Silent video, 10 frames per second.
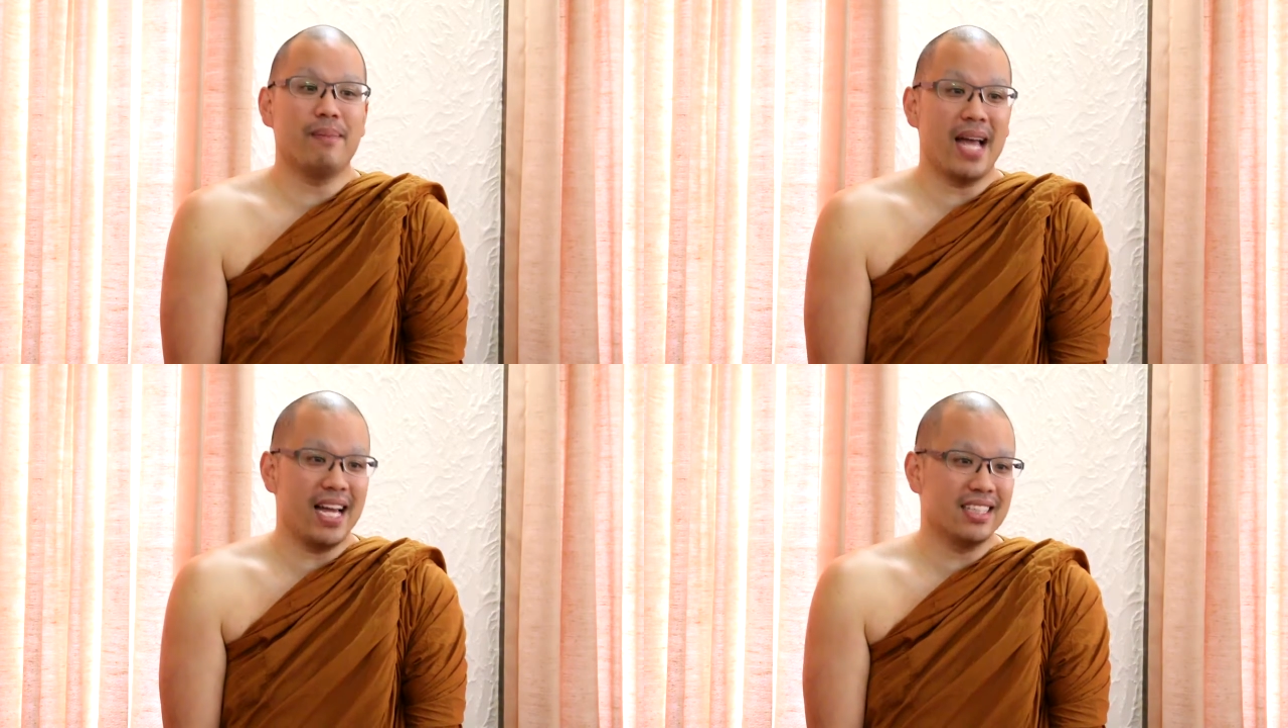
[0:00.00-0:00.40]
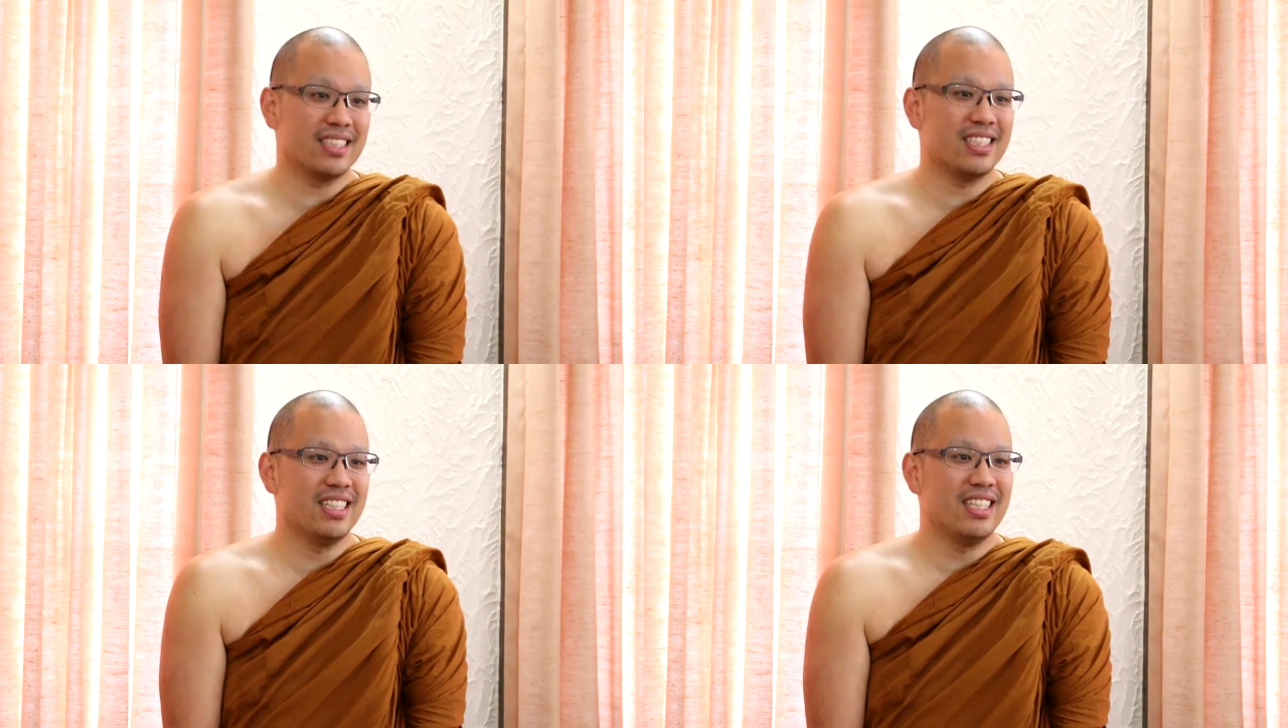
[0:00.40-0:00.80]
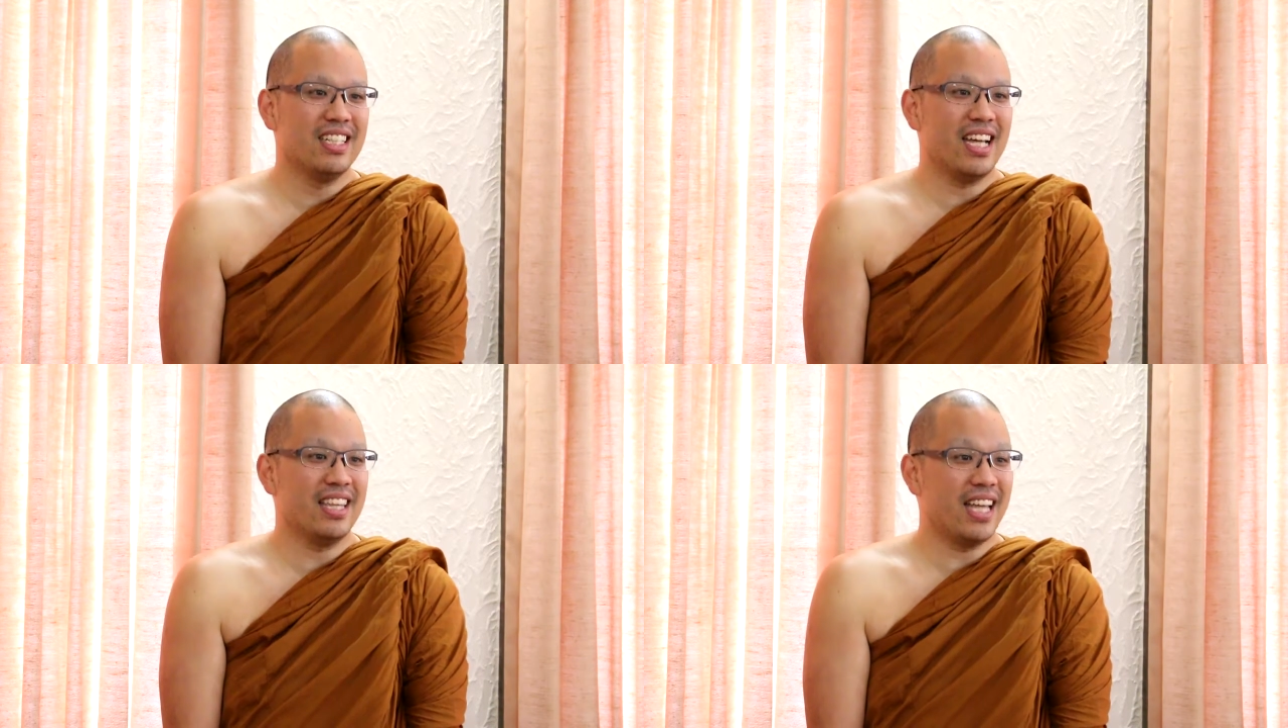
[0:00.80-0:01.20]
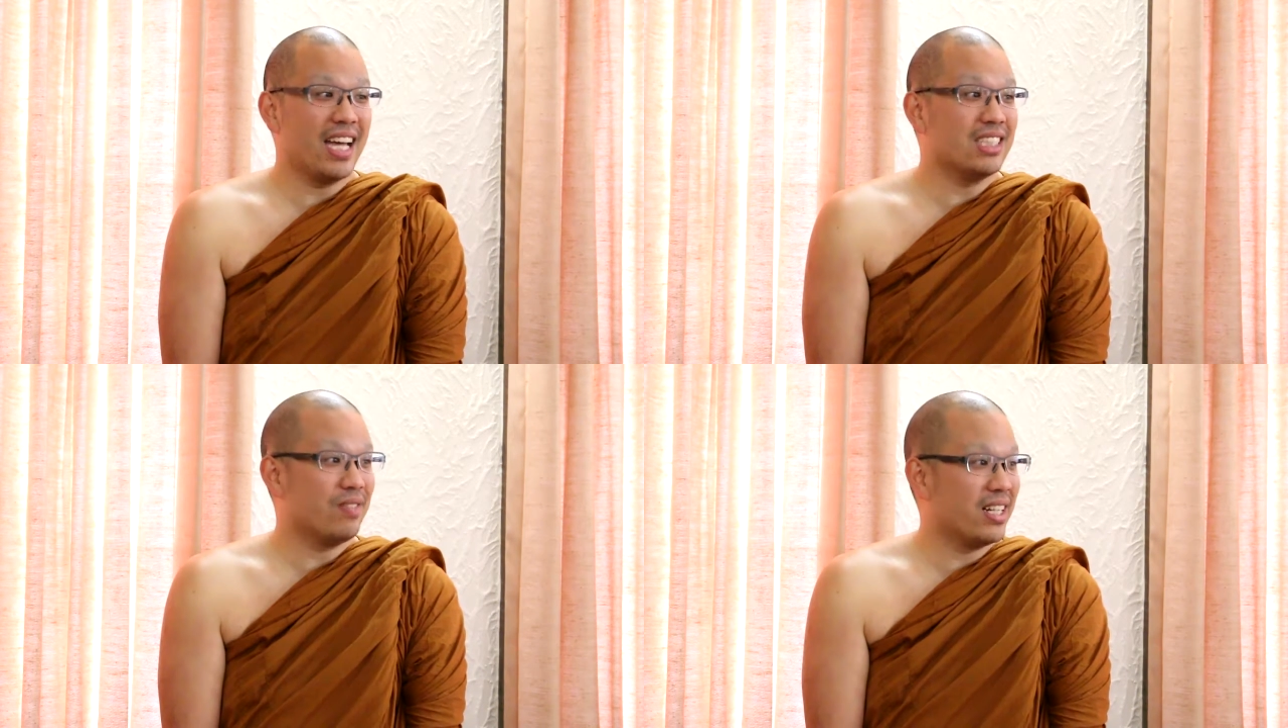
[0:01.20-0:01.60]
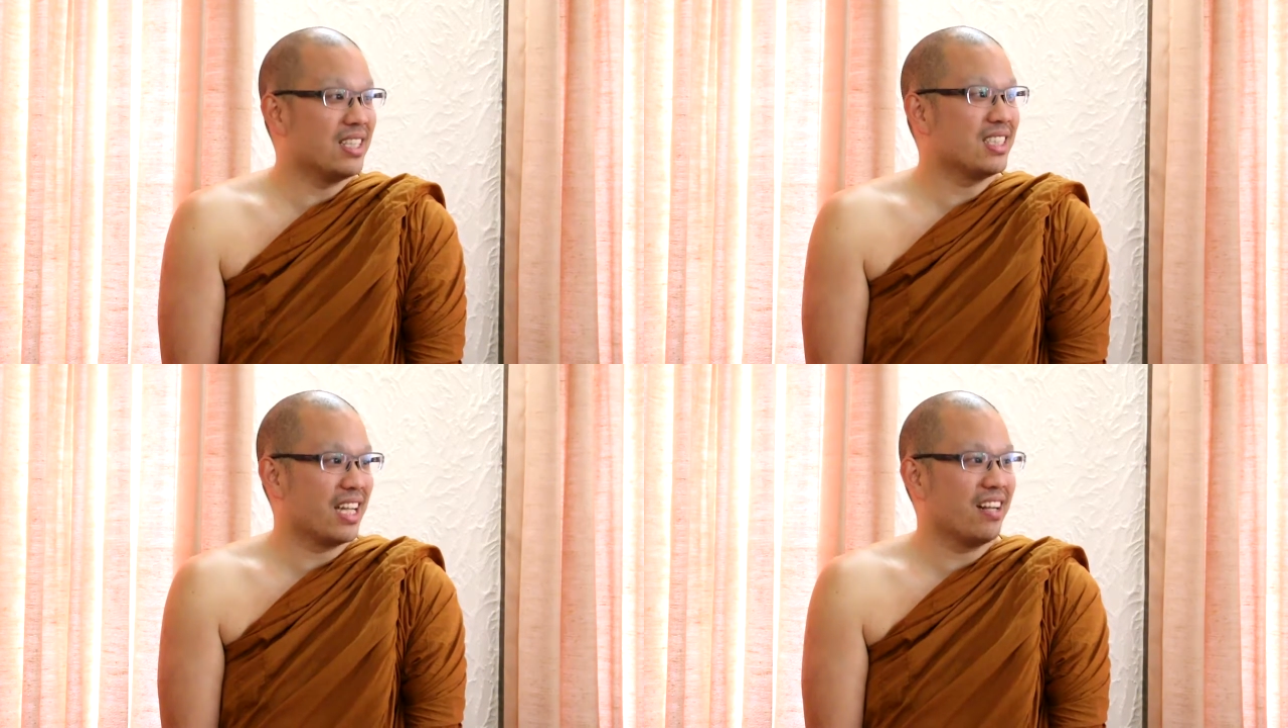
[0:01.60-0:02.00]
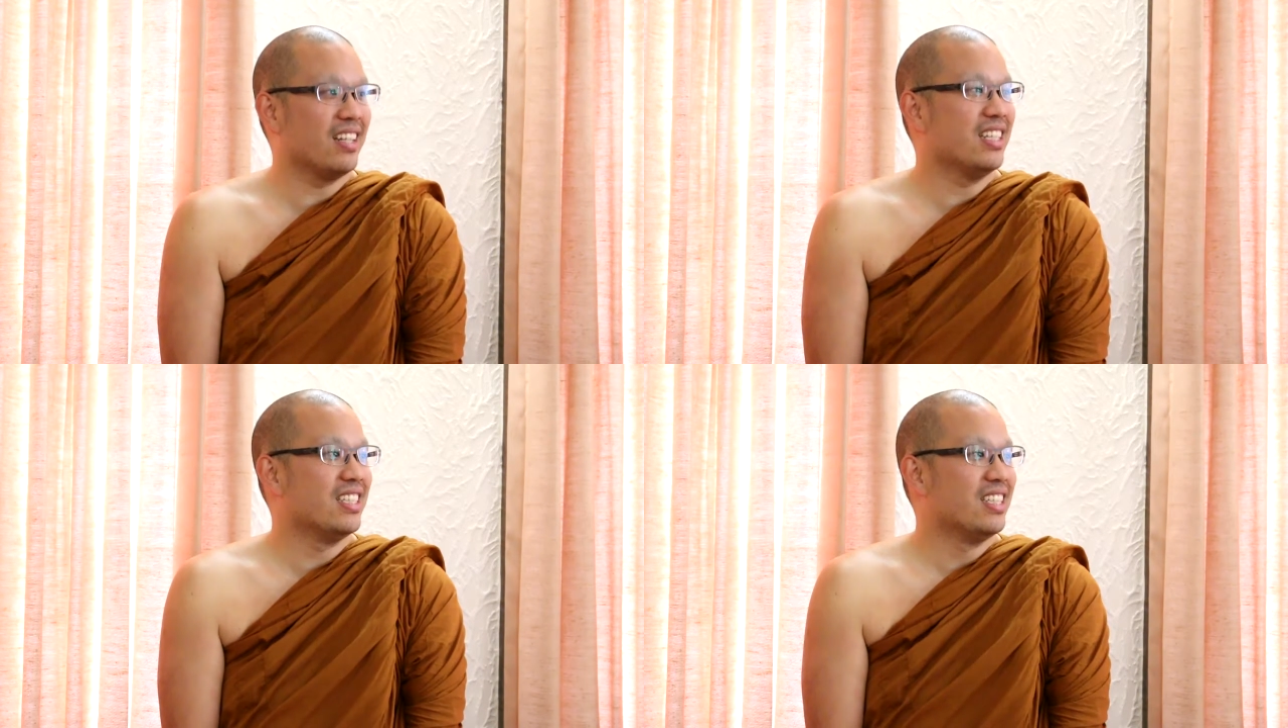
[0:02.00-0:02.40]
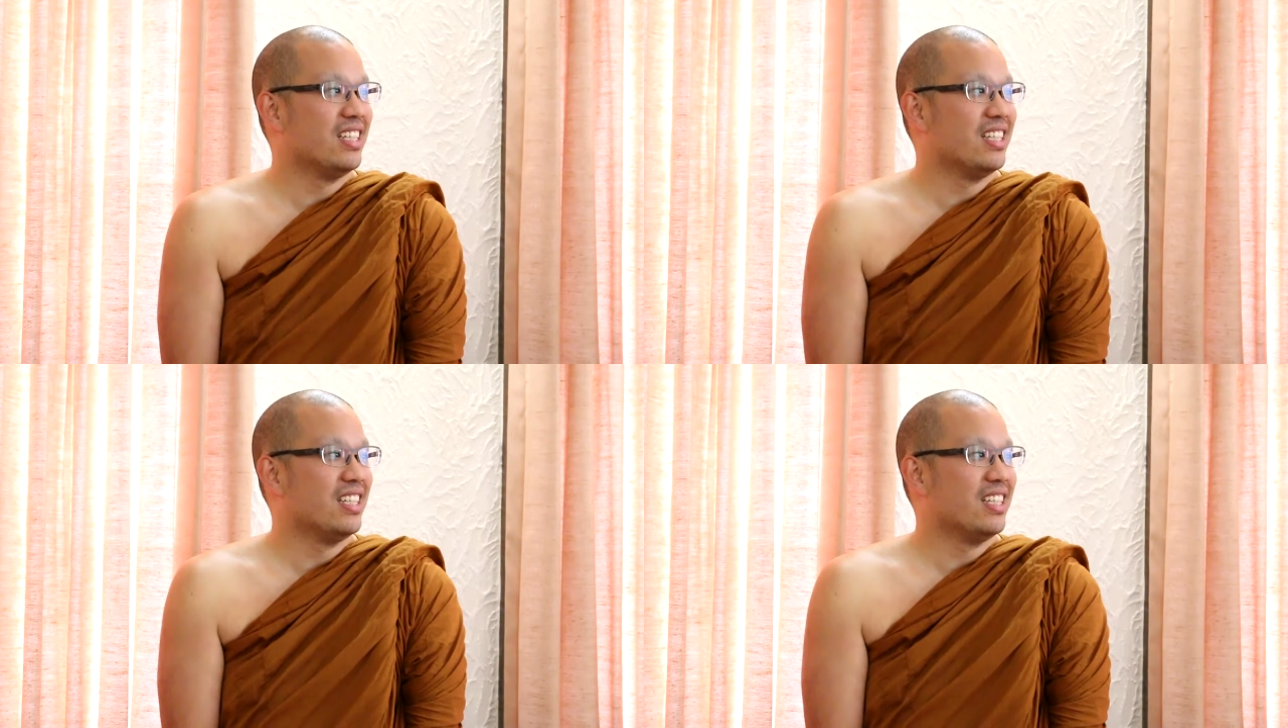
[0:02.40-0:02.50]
passed. And that is very scary.